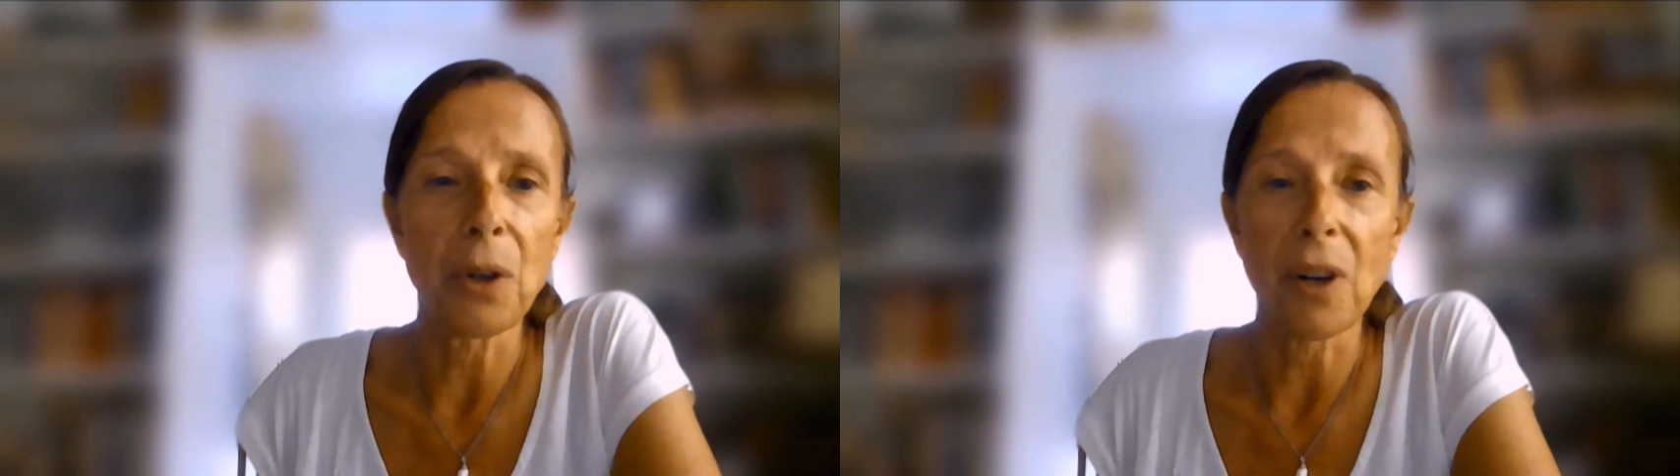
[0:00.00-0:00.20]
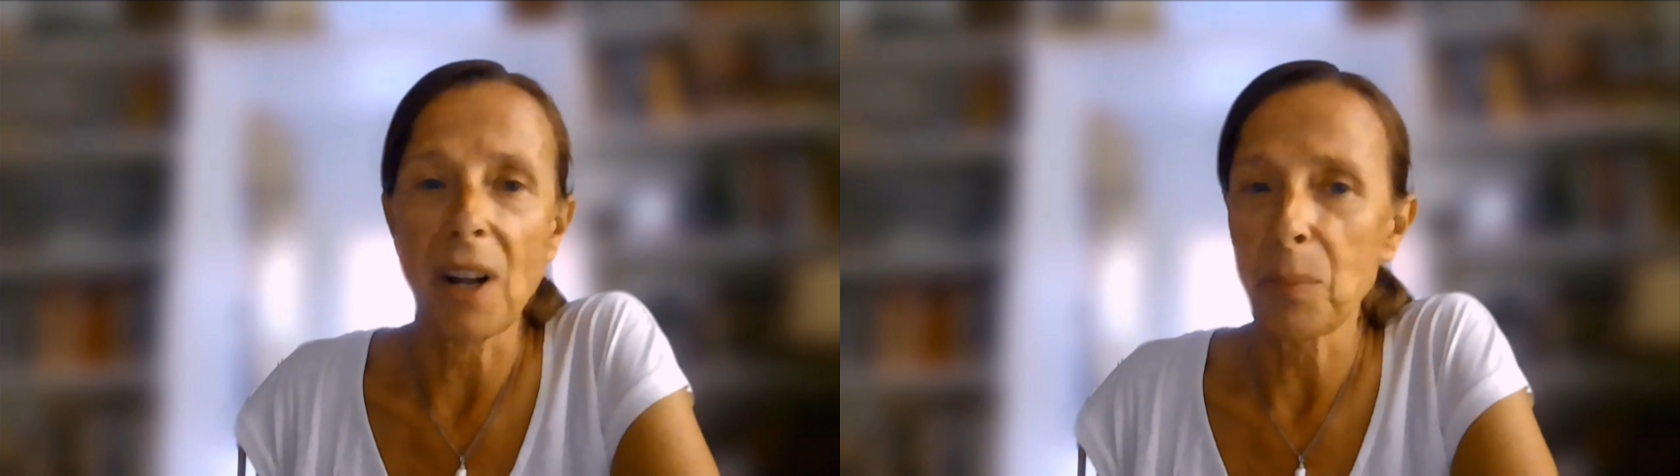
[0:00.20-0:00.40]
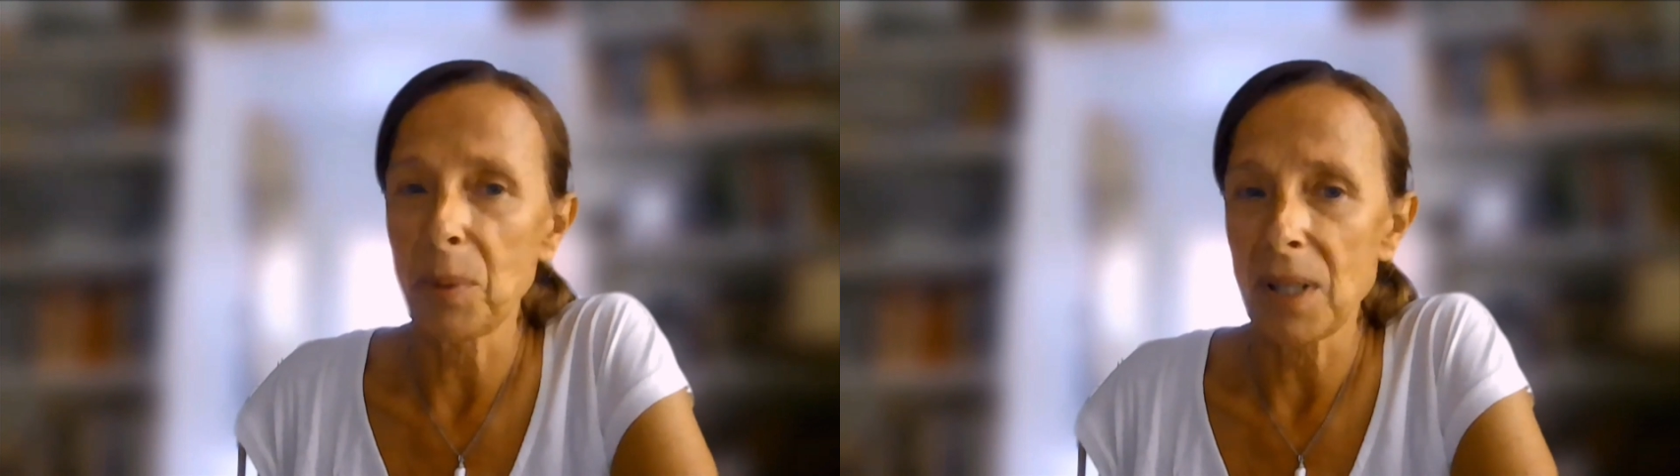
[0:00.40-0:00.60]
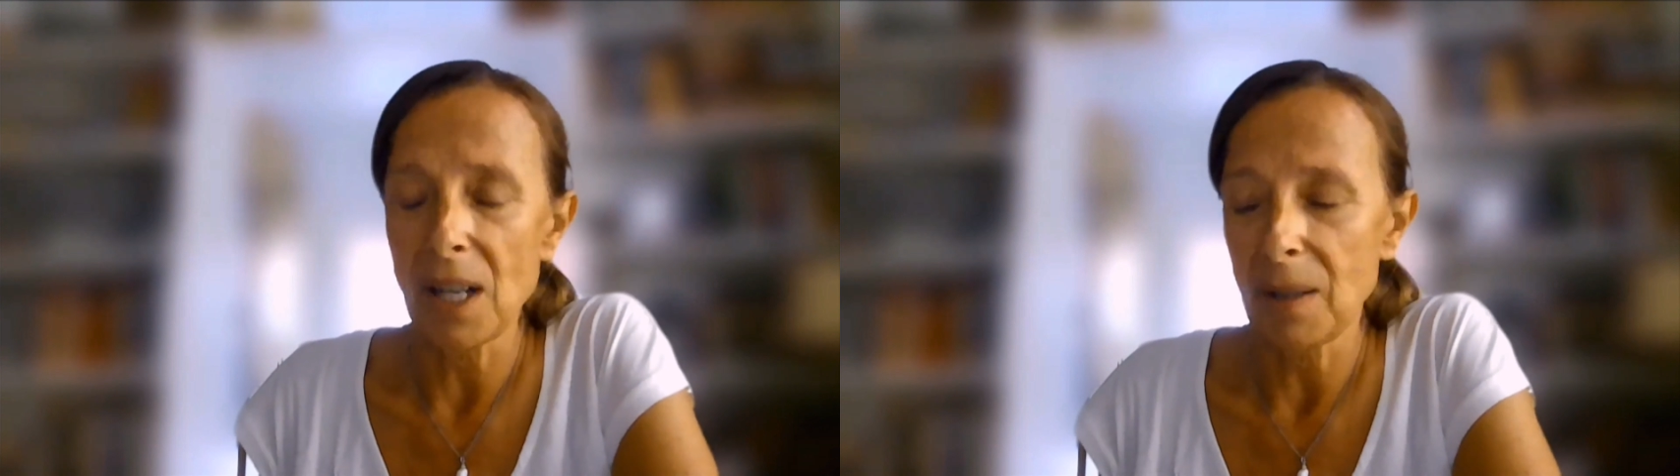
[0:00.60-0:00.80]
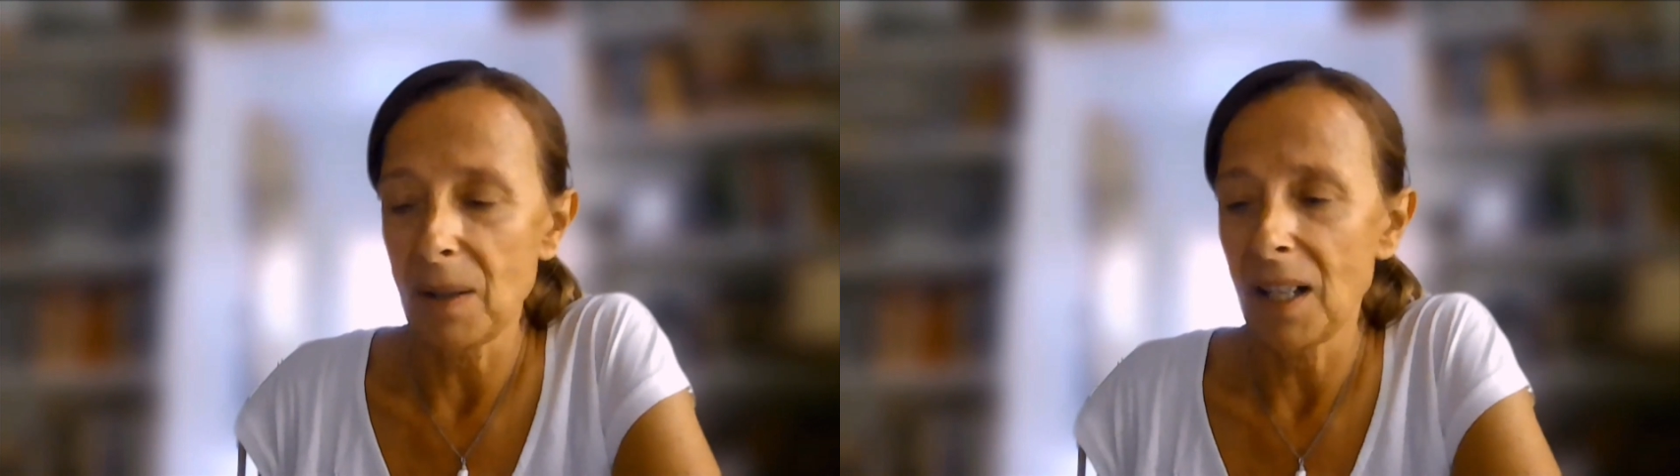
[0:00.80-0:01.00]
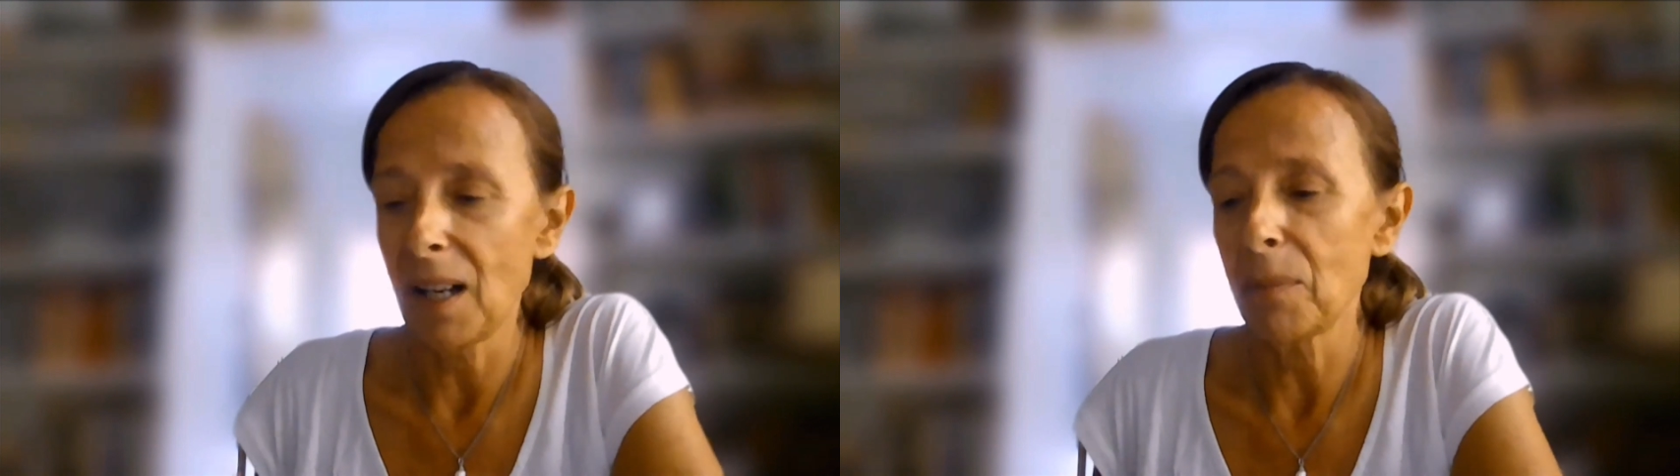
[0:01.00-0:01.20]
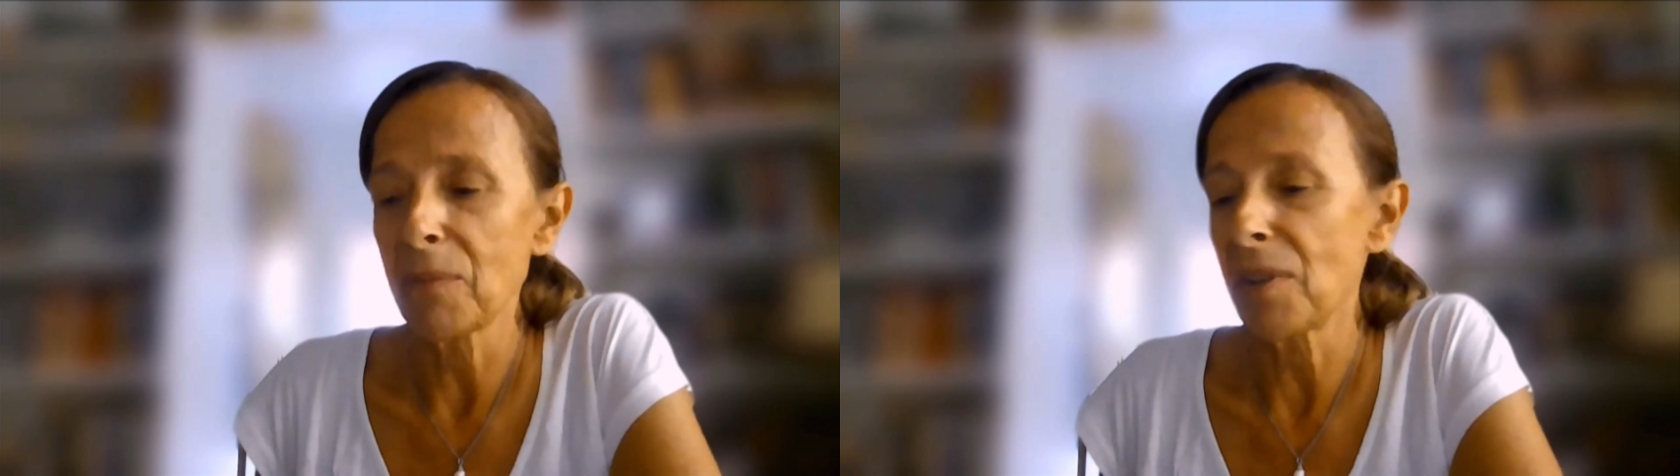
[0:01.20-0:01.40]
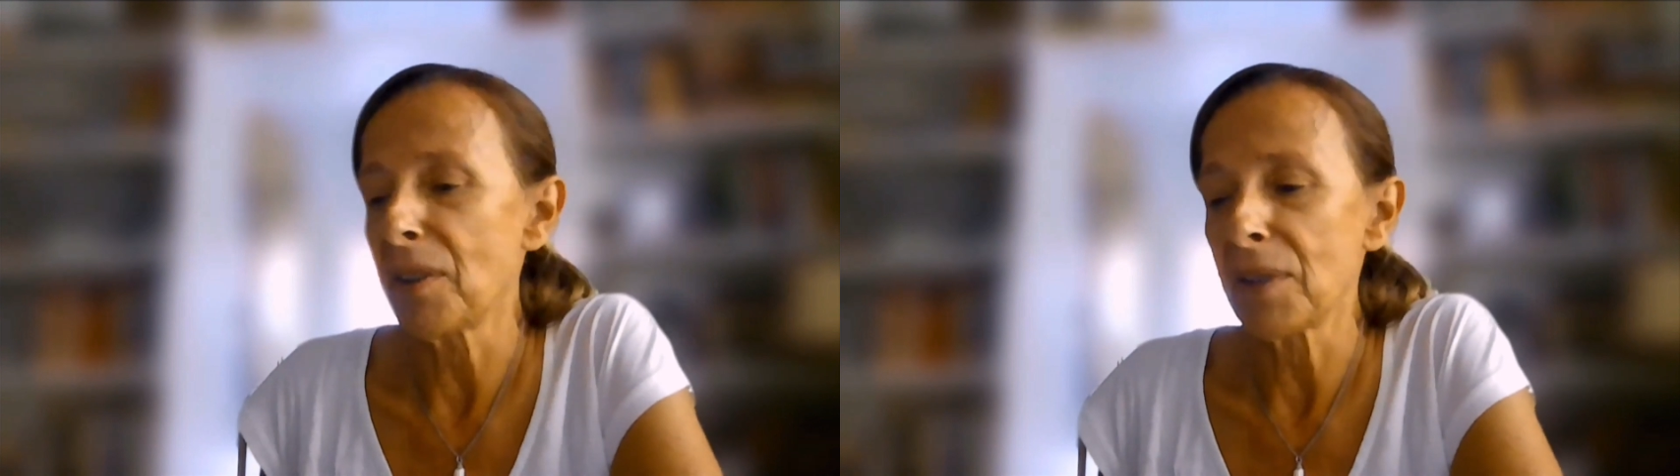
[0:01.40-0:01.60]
not have been done. And I'm very,